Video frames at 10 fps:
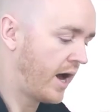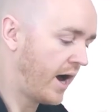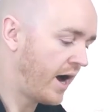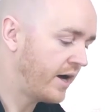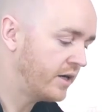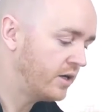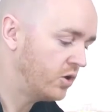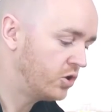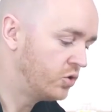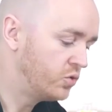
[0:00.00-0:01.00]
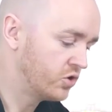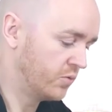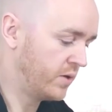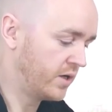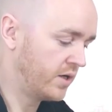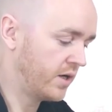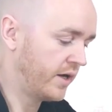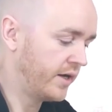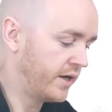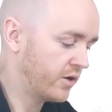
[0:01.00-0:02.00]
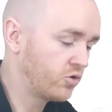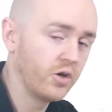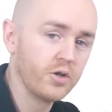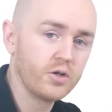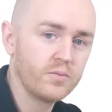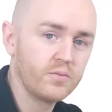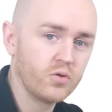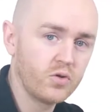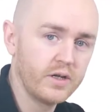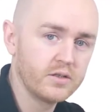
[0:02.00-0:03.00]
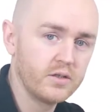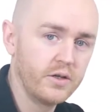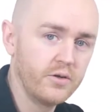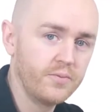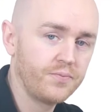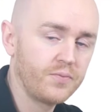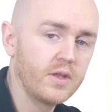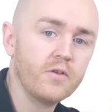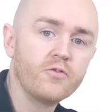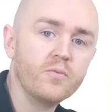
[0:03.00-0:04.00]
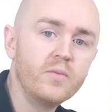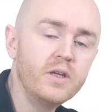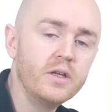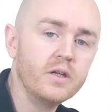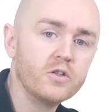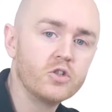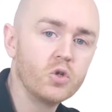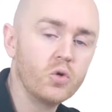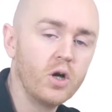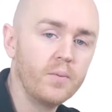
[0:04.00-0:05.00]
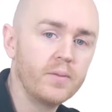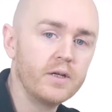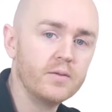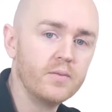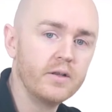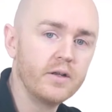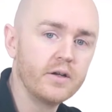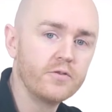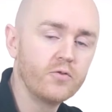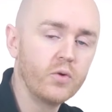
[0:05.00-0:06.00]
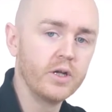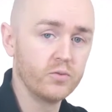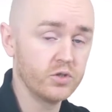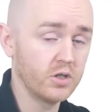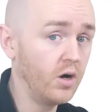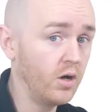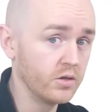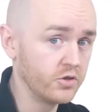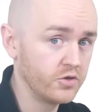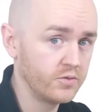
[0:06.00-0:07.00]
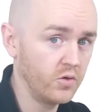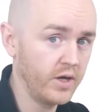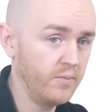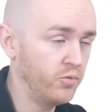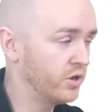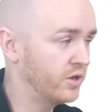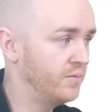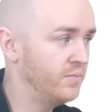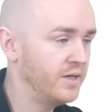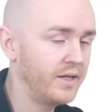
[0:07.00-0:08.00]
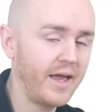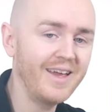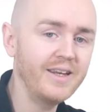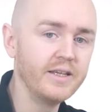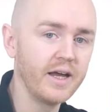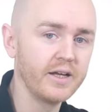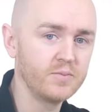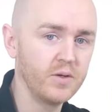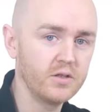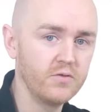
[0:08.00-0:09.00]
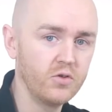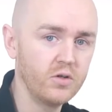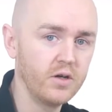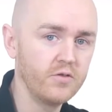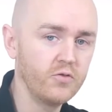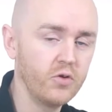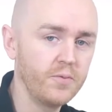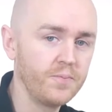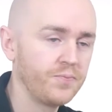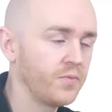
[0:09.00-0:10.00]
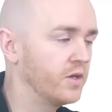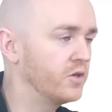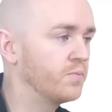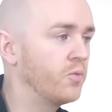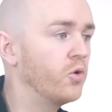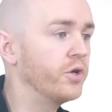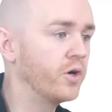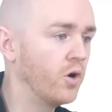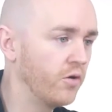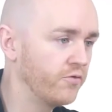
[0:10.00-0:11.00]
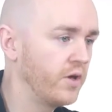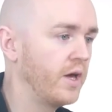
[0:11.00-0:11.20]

I used to be a chronic procrastinator. Now, for me, it showed up in my life when I was in college, okay? But it can be in any aspect of your life, right? This putting off.